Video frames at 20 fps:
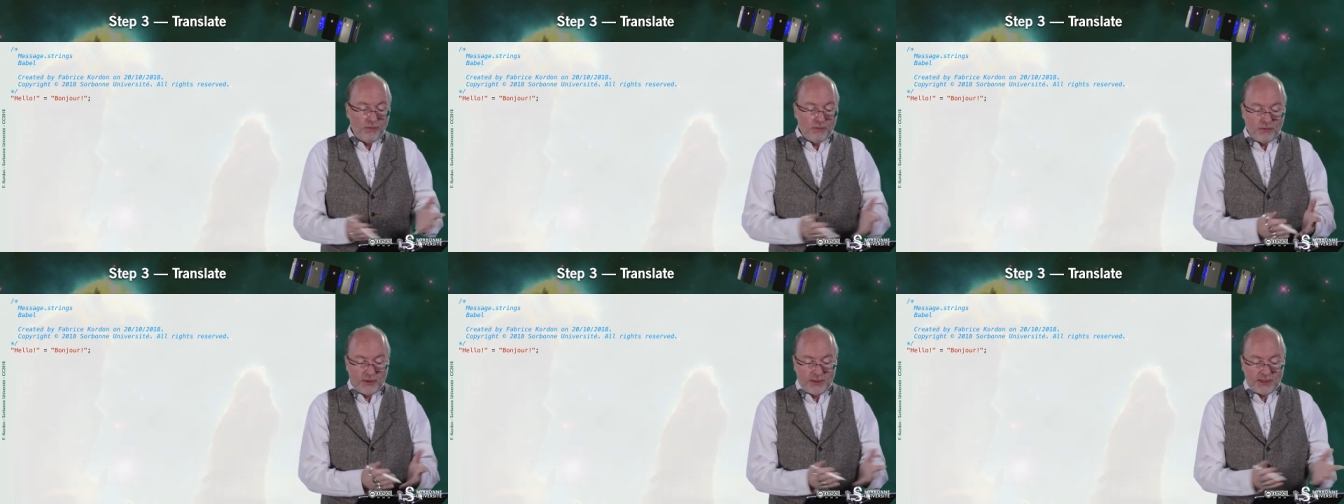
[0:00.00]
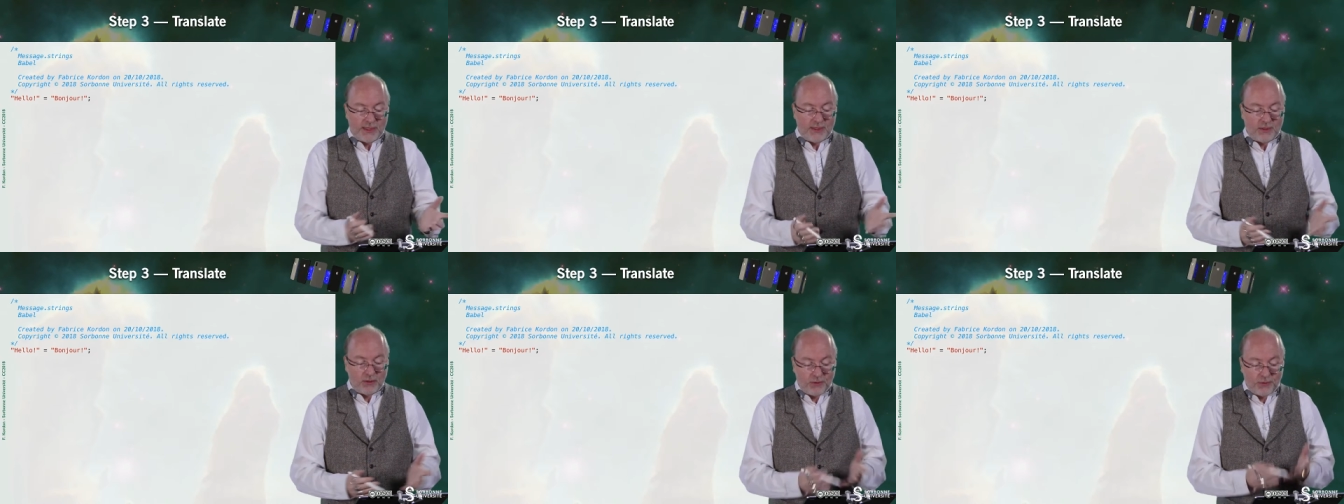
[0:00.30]

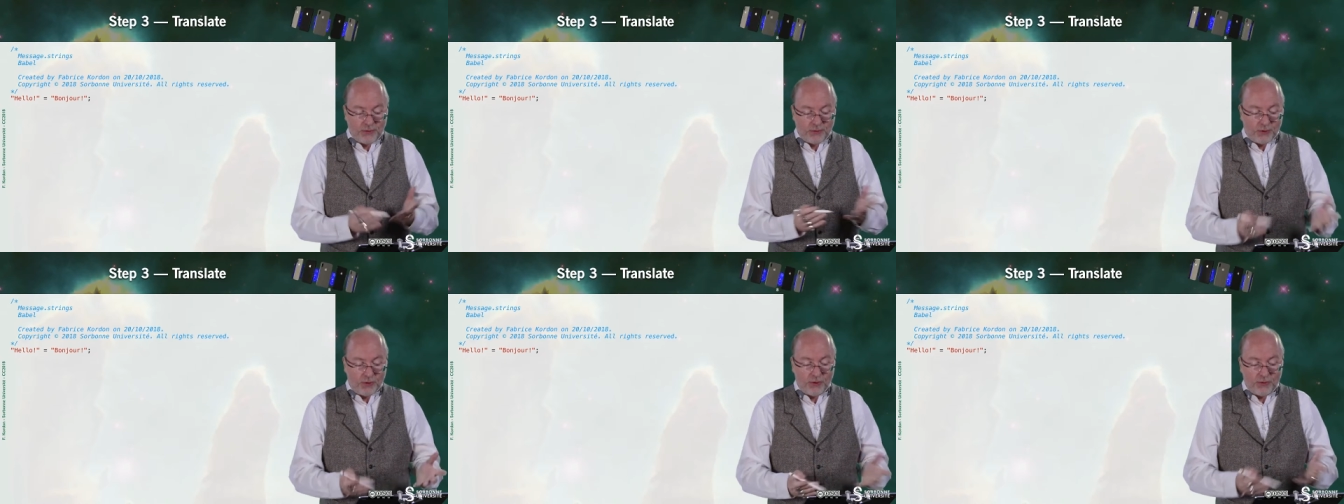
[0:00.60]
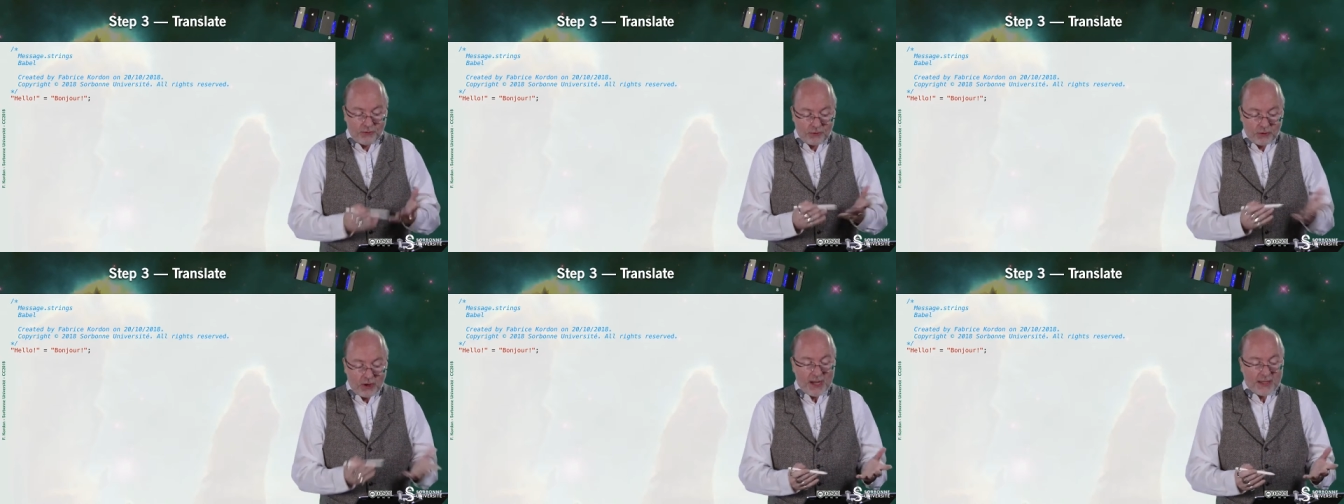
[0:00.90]
set of uh,
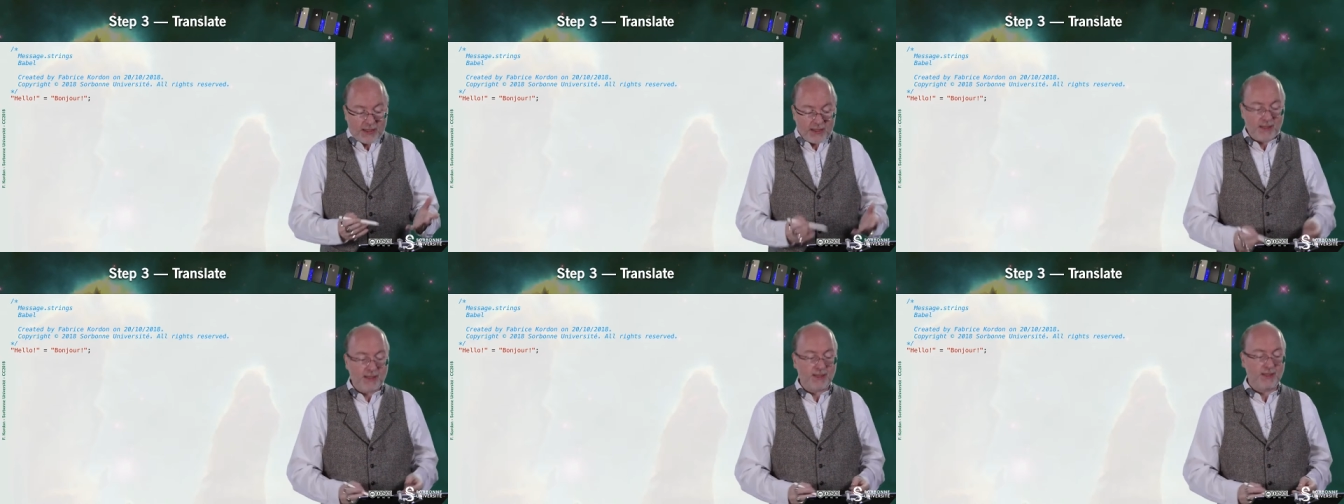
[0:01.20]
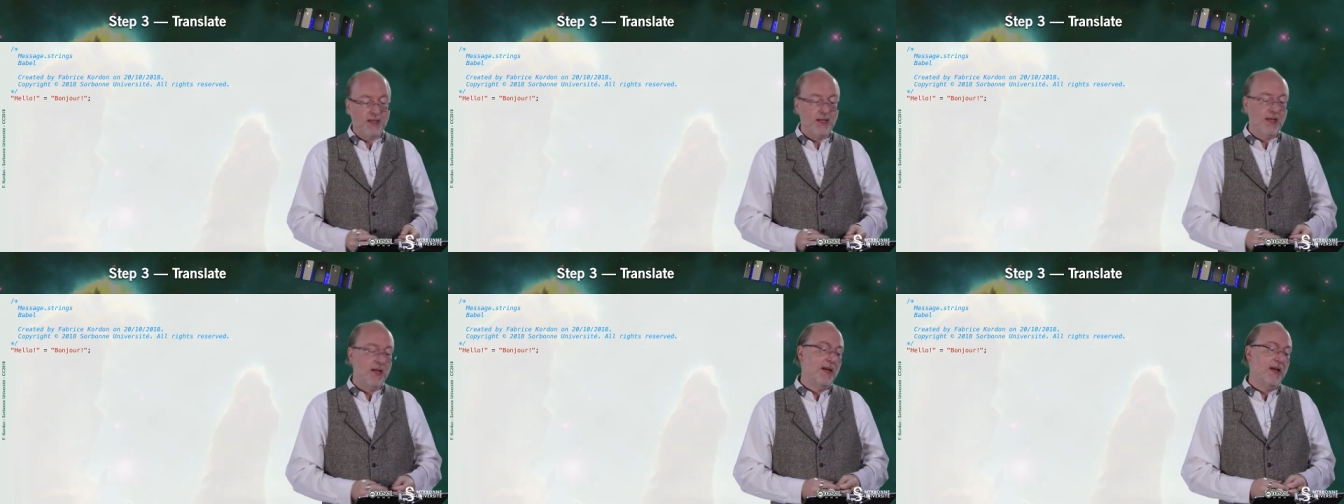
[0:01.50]
phrases,
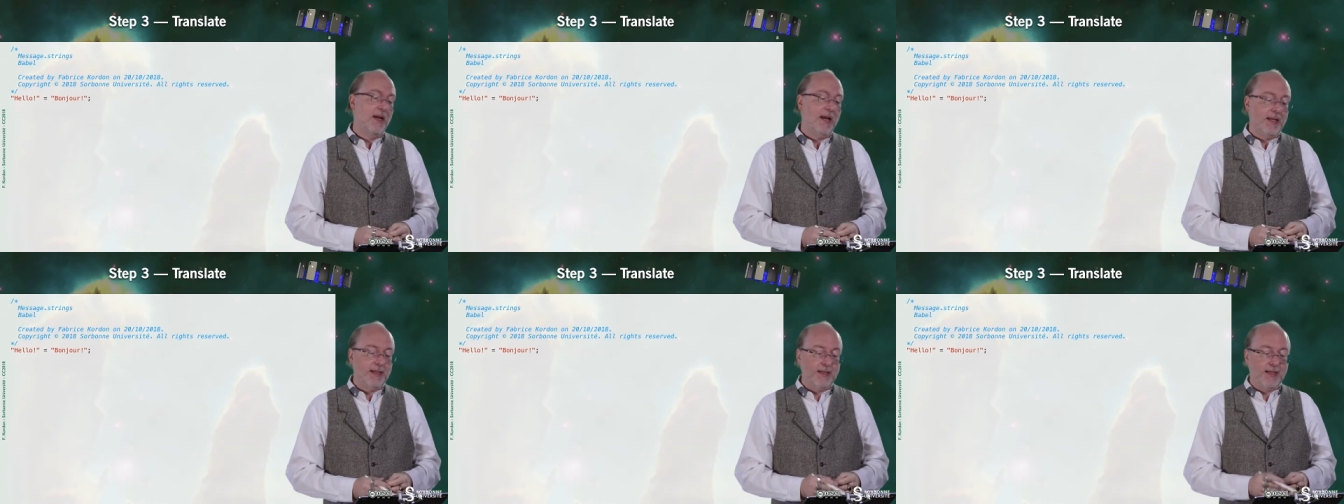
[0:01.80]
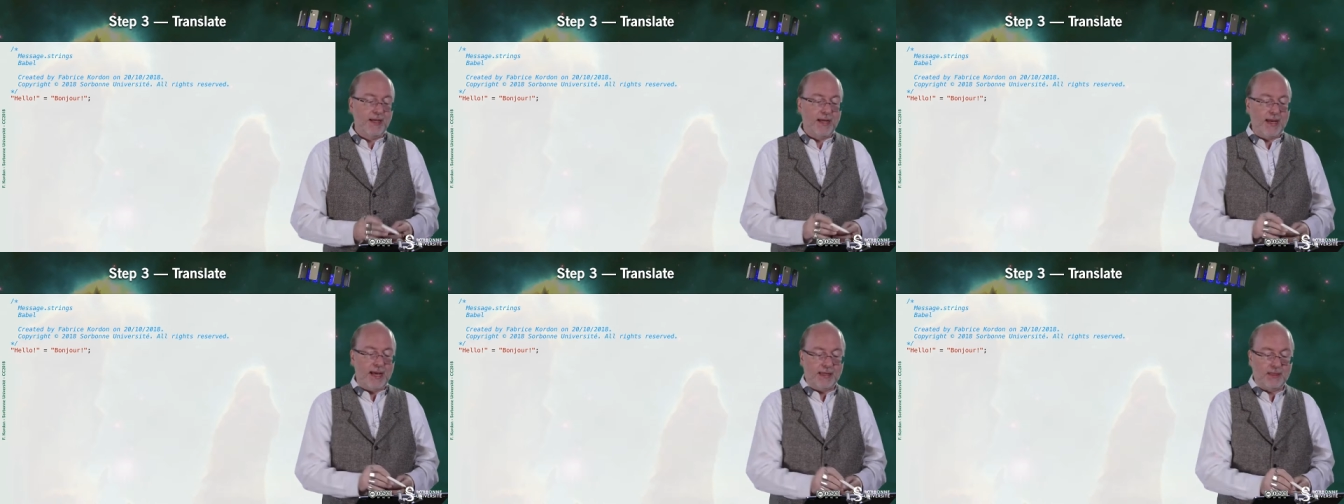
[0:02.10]
and here